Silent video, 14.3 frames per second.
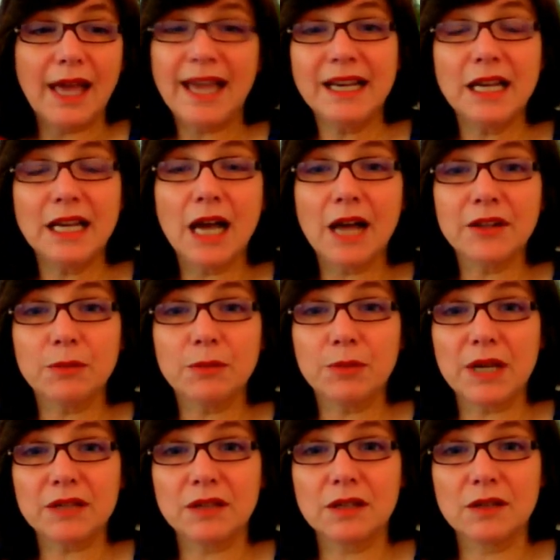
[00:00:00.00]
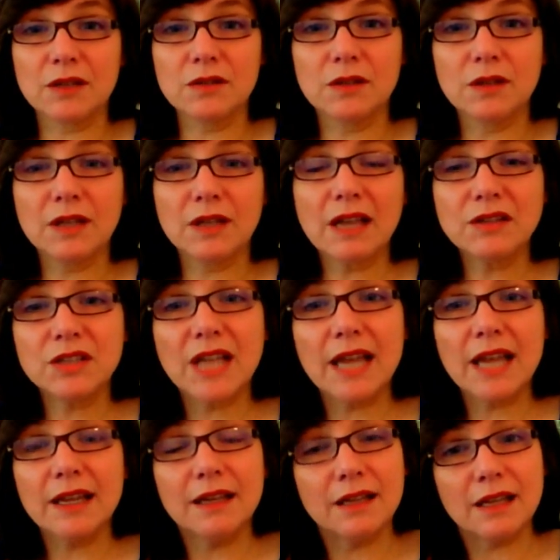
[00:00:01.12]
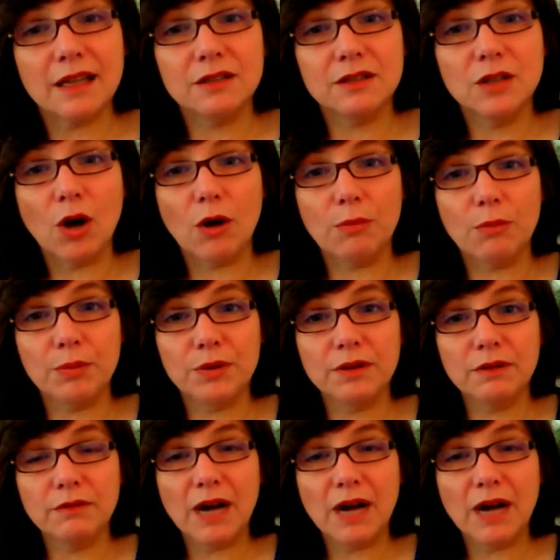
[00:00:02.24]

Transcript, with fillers: any other president can stay in his job